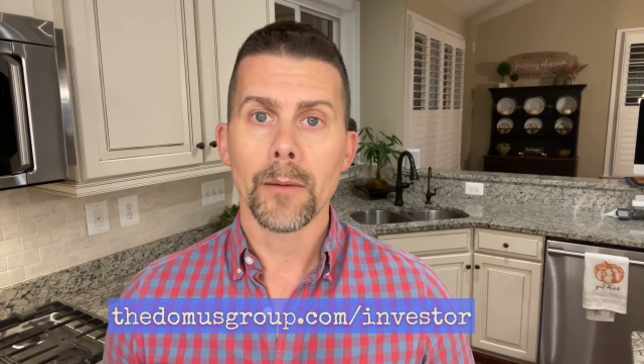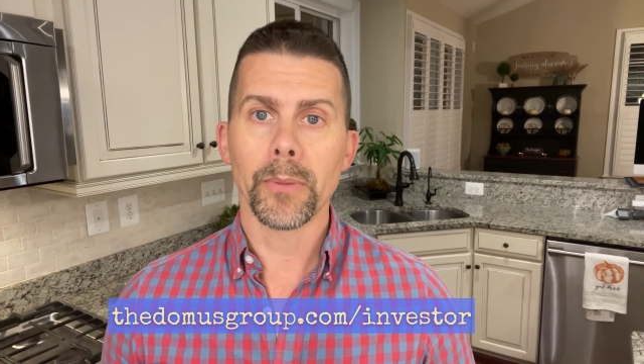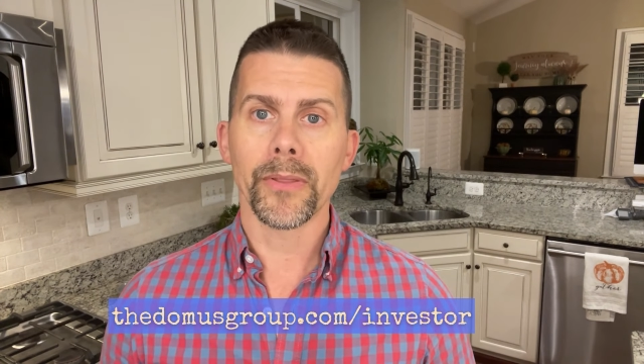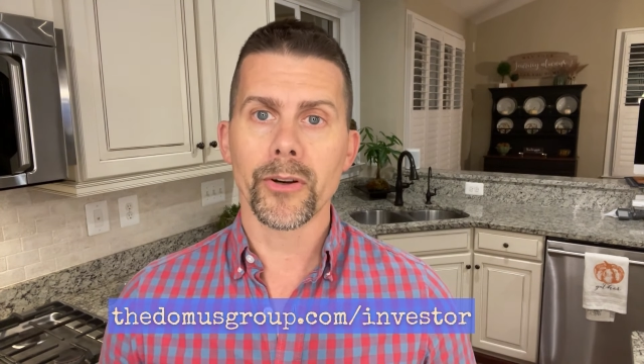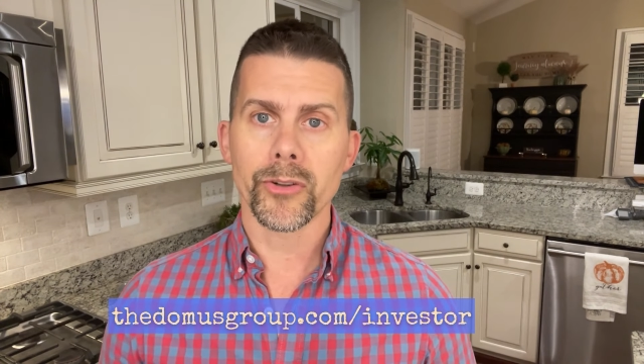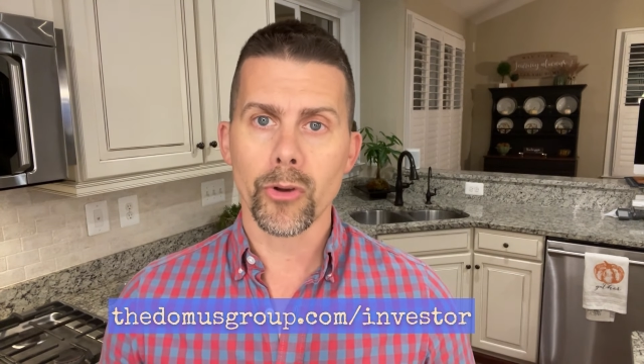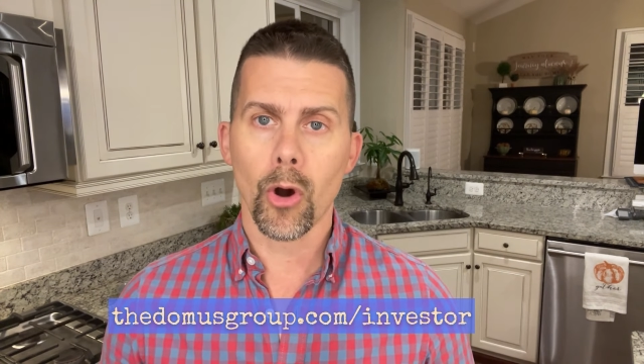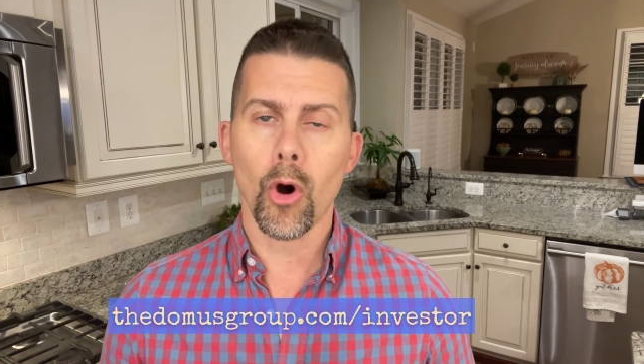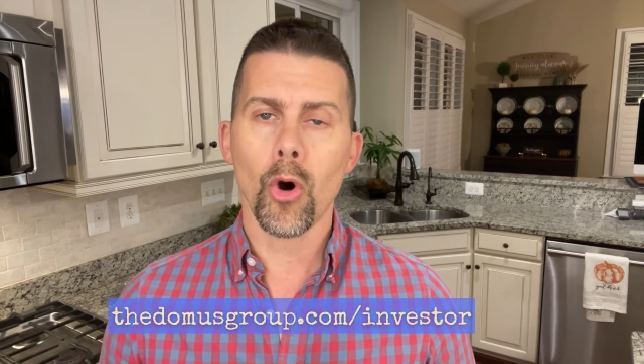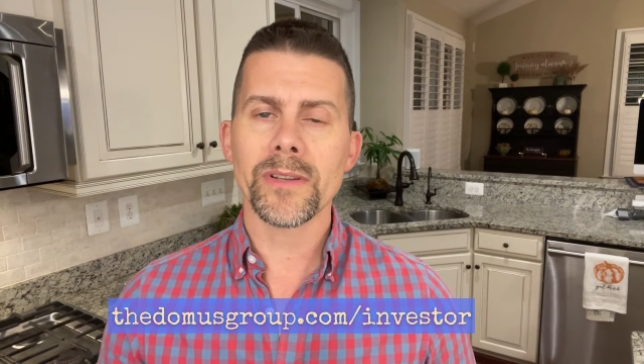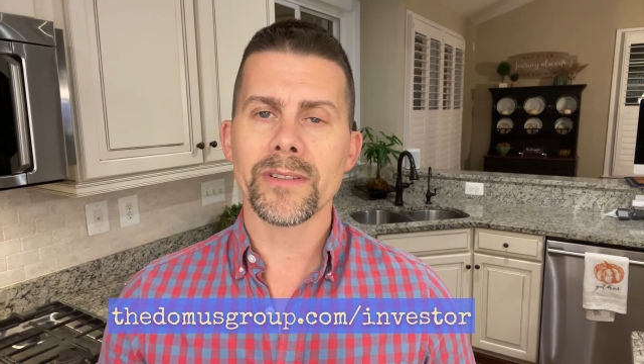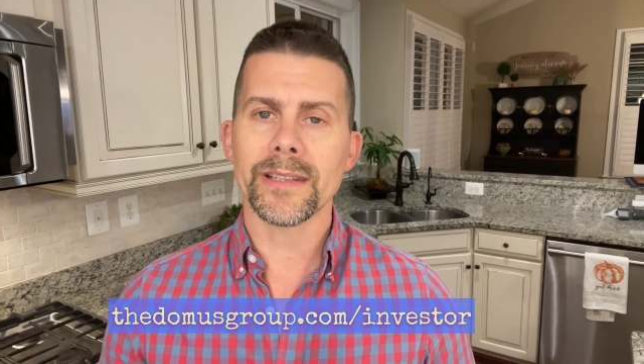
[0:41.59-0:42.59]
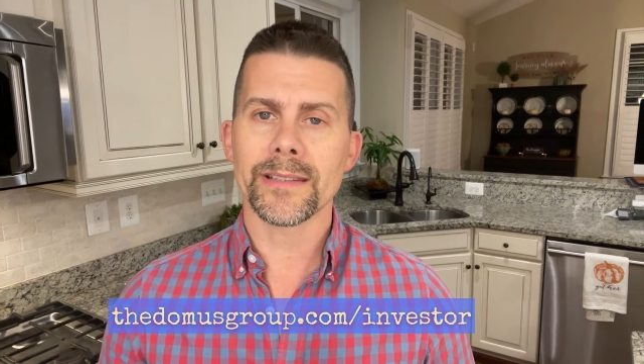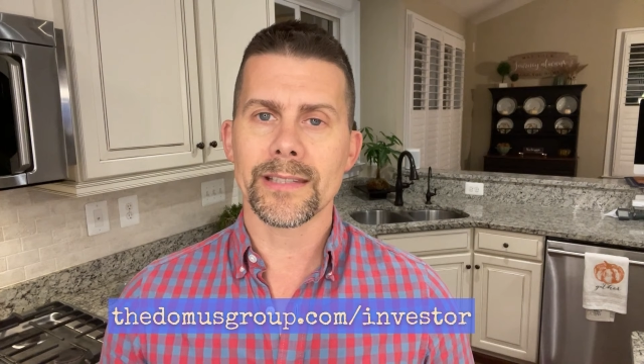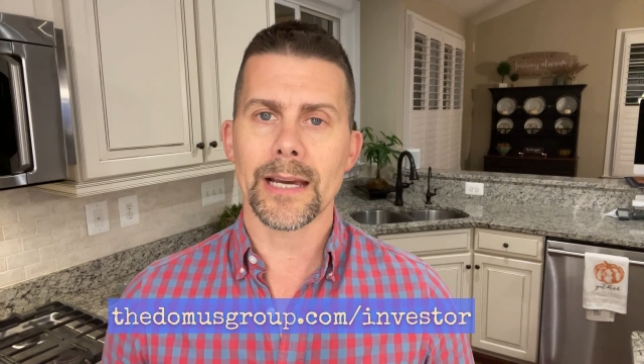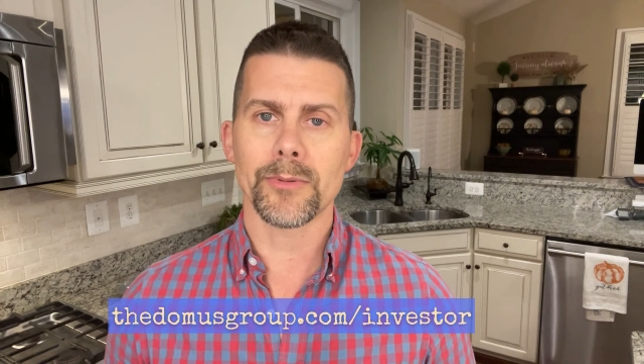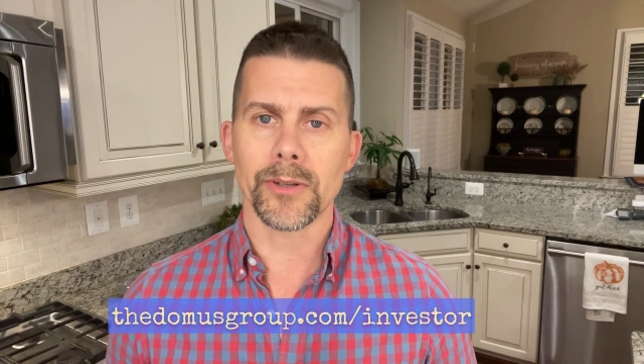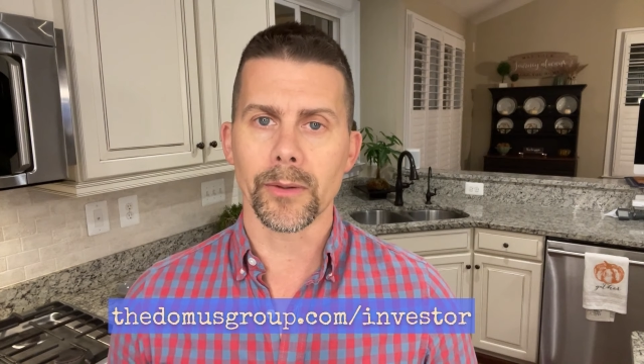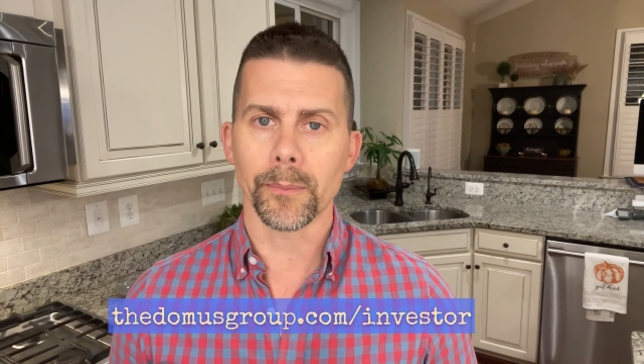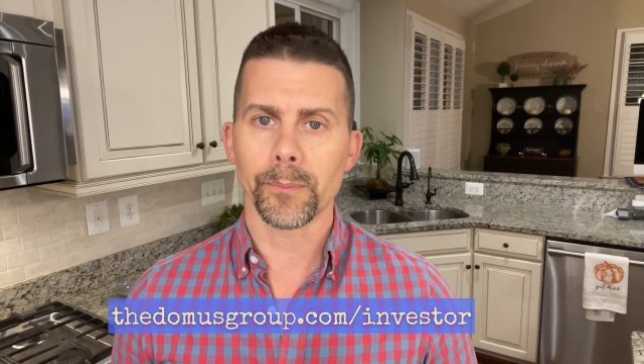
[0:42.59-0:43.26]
But there's always the exception.